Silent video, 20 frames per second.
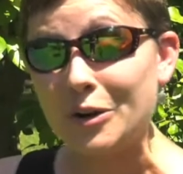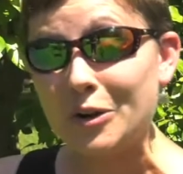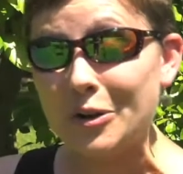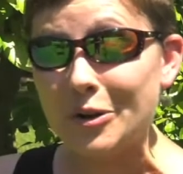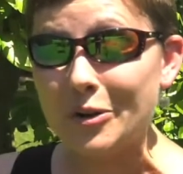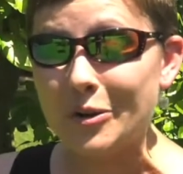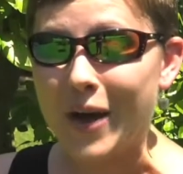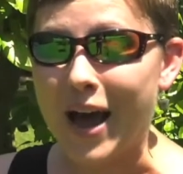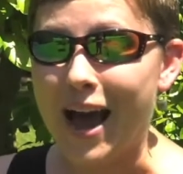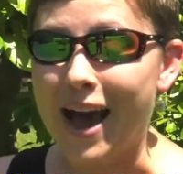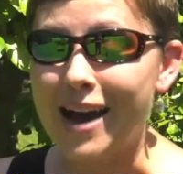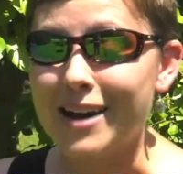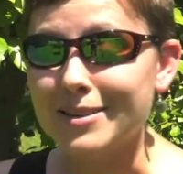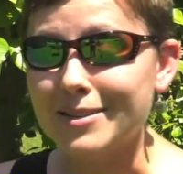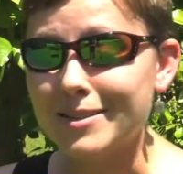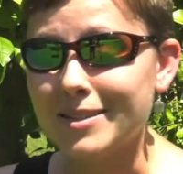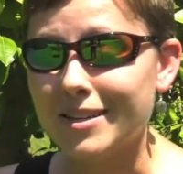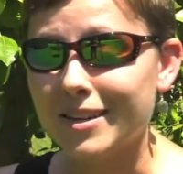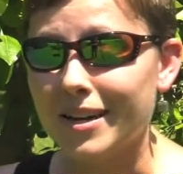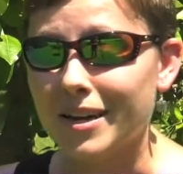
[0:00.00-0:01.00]
on who you
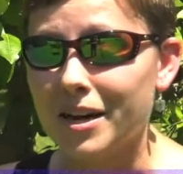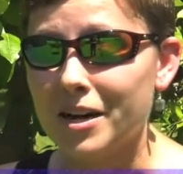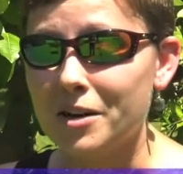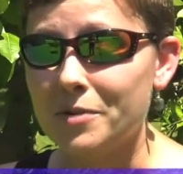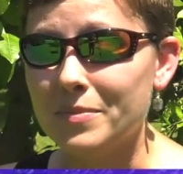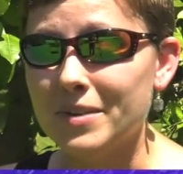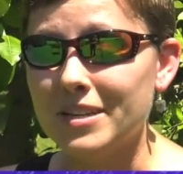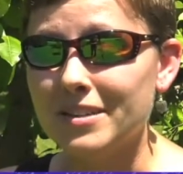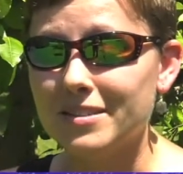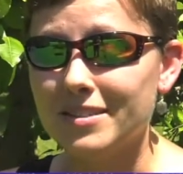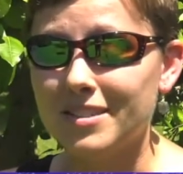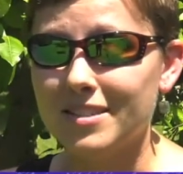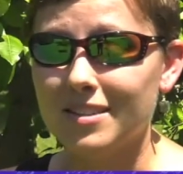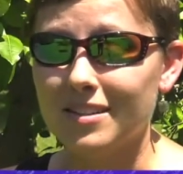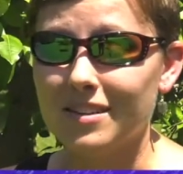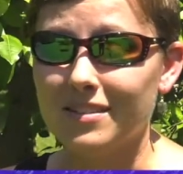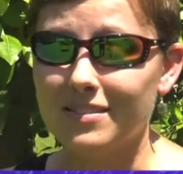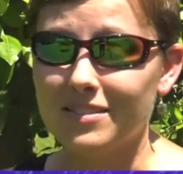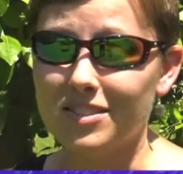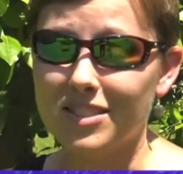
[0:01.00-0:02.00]
ask, um, it's
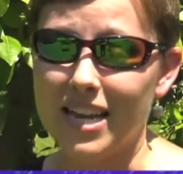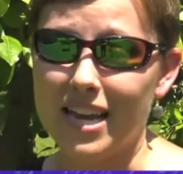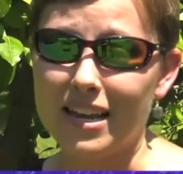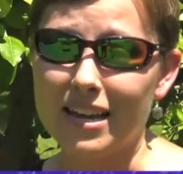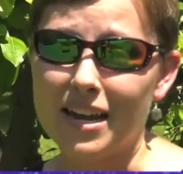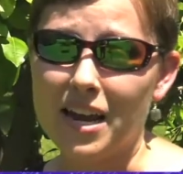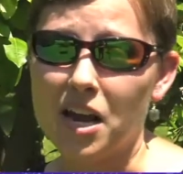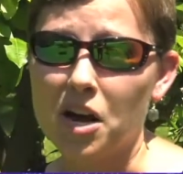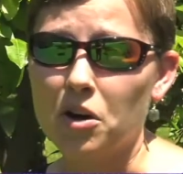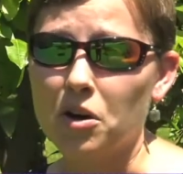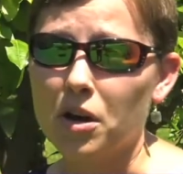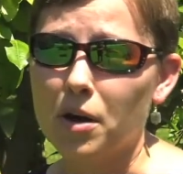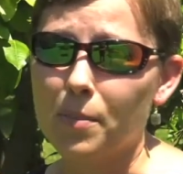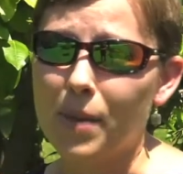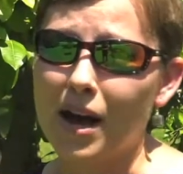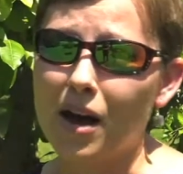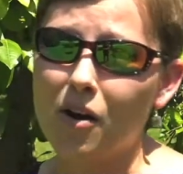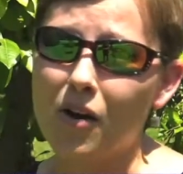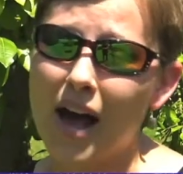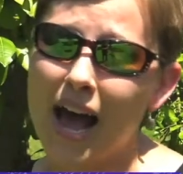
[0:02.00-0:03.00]
taken out
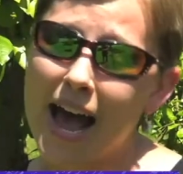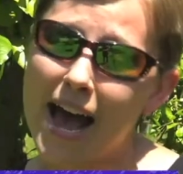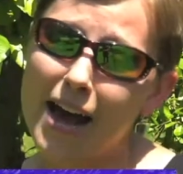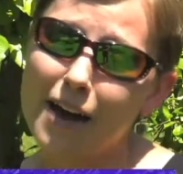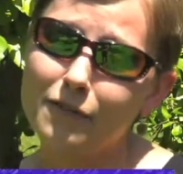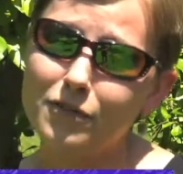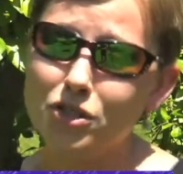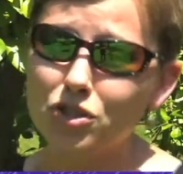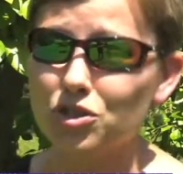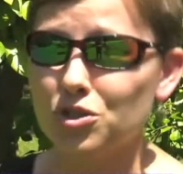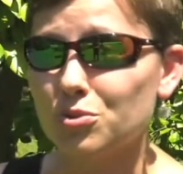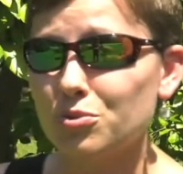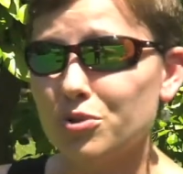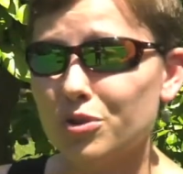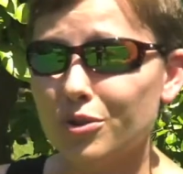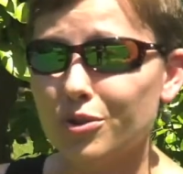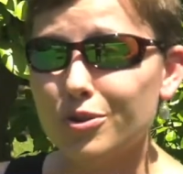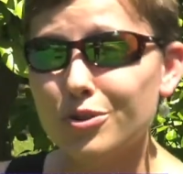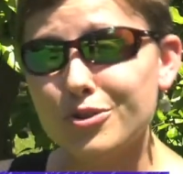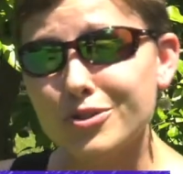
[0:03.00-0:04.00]
about half to two
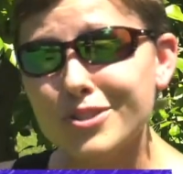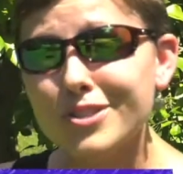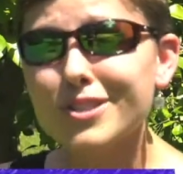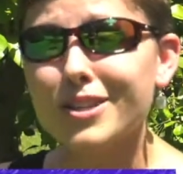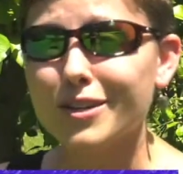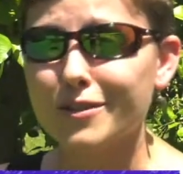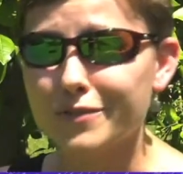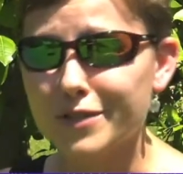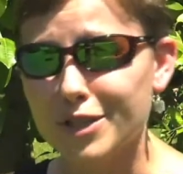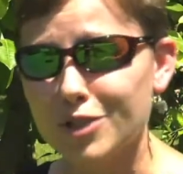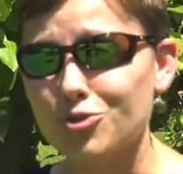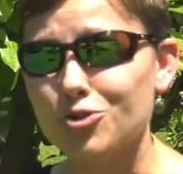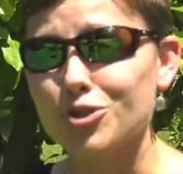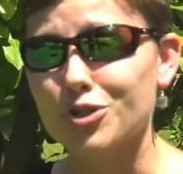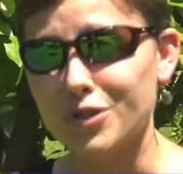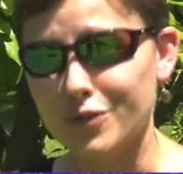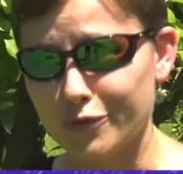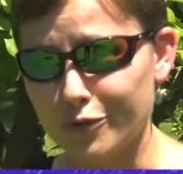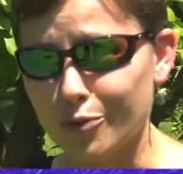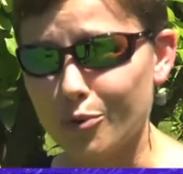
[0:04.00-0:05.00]
thirds of
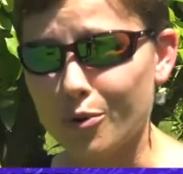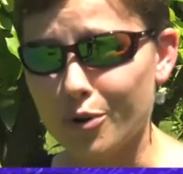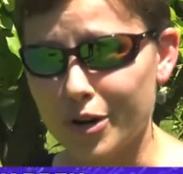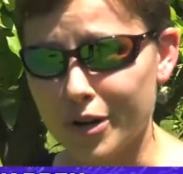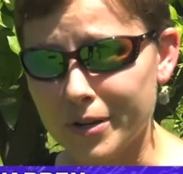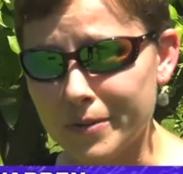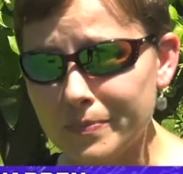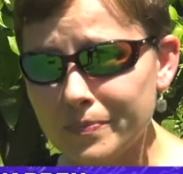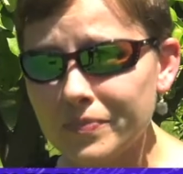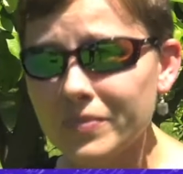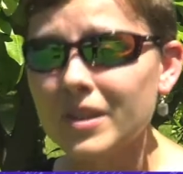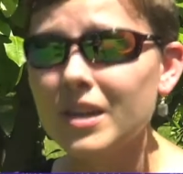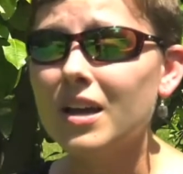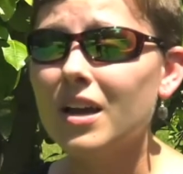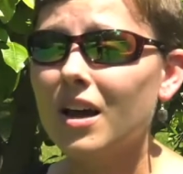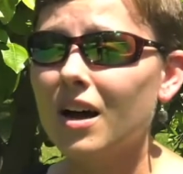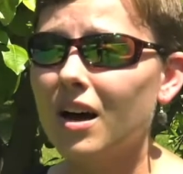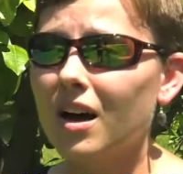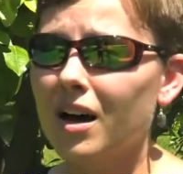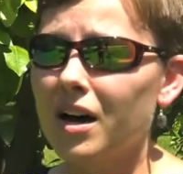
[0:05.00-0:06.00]
citrus in Florida
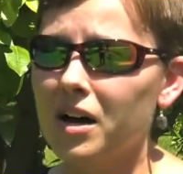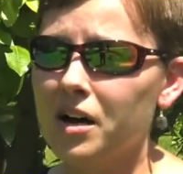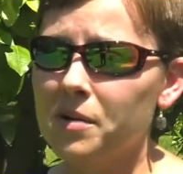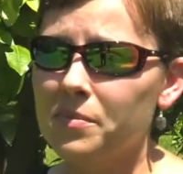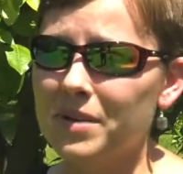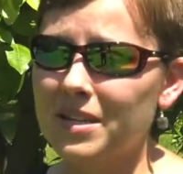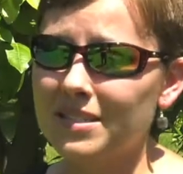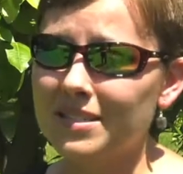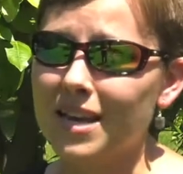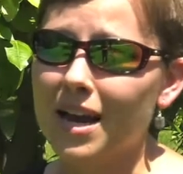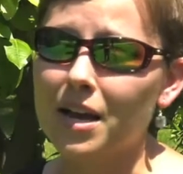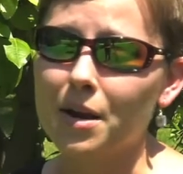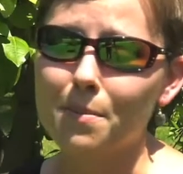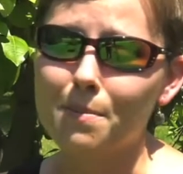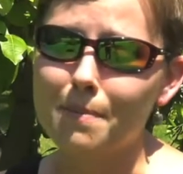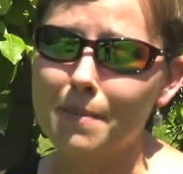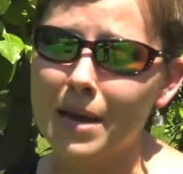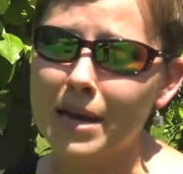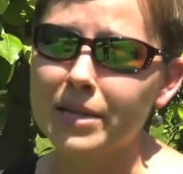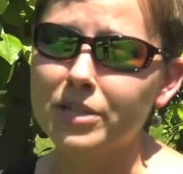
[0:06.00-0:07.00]
um, it's had a
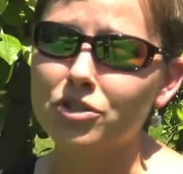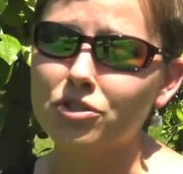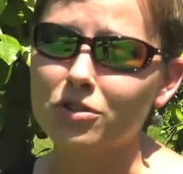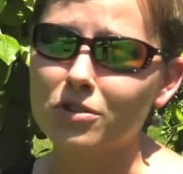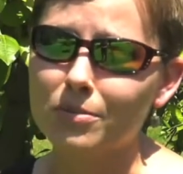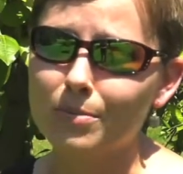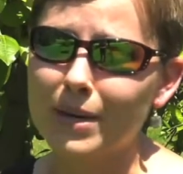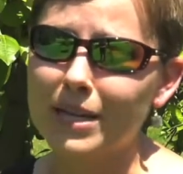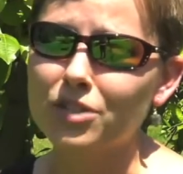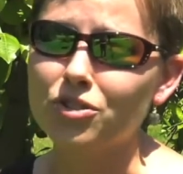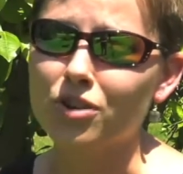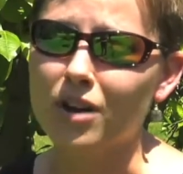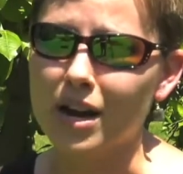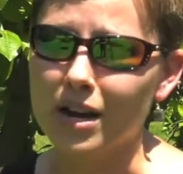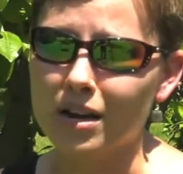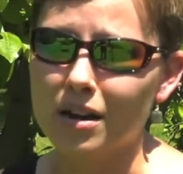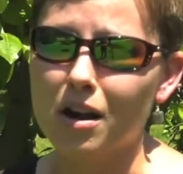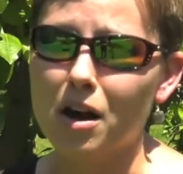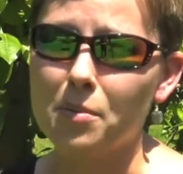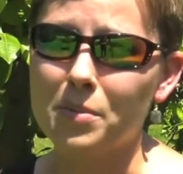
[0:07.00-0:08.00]
major, major
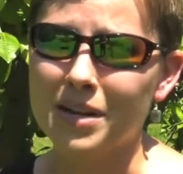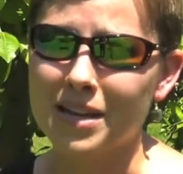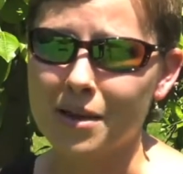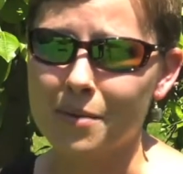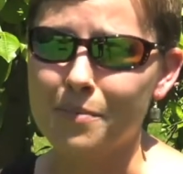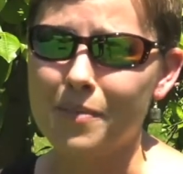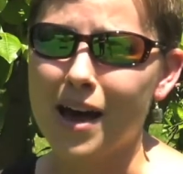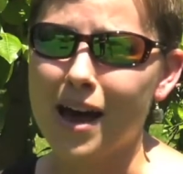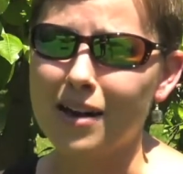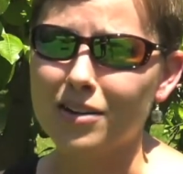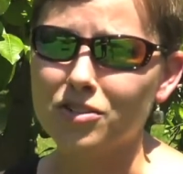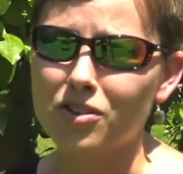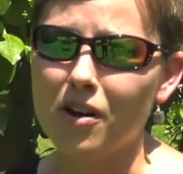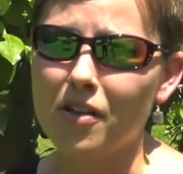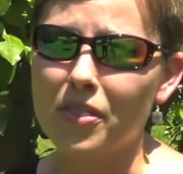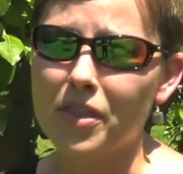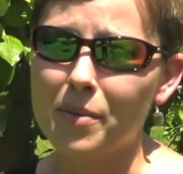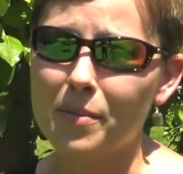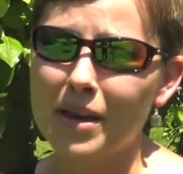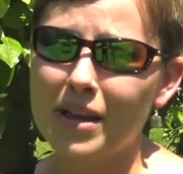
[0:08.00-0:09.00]
economic impact
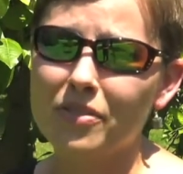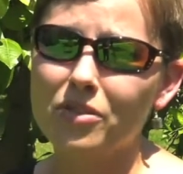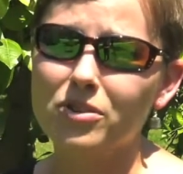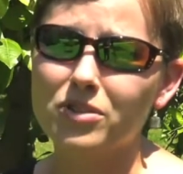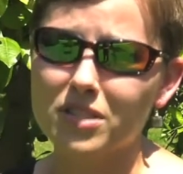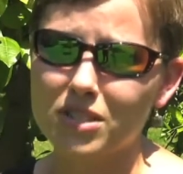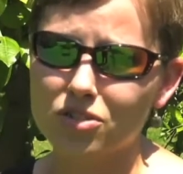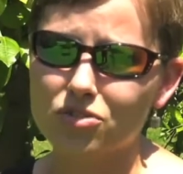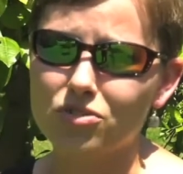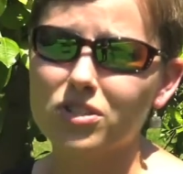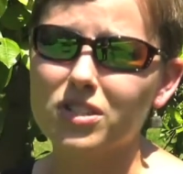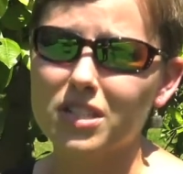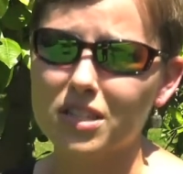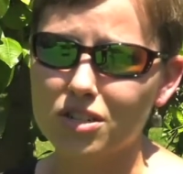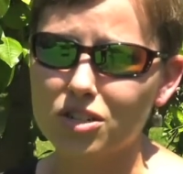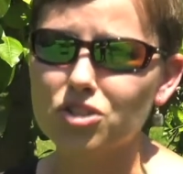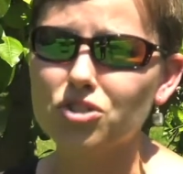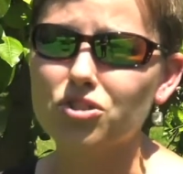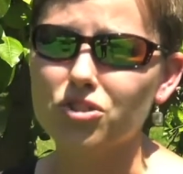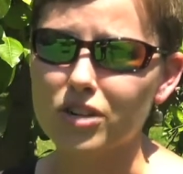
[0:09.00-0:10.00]
on them and their citrus
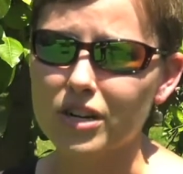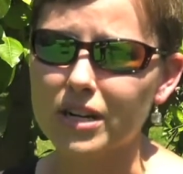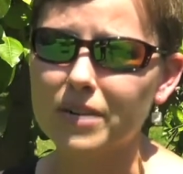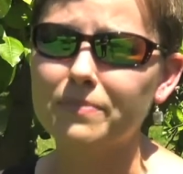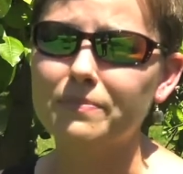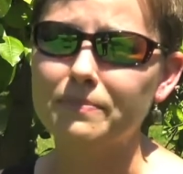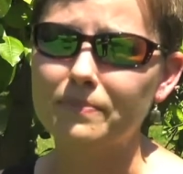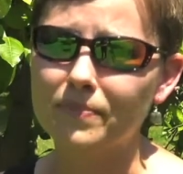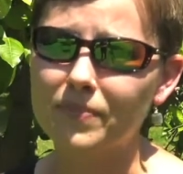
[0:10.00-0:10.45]
industry.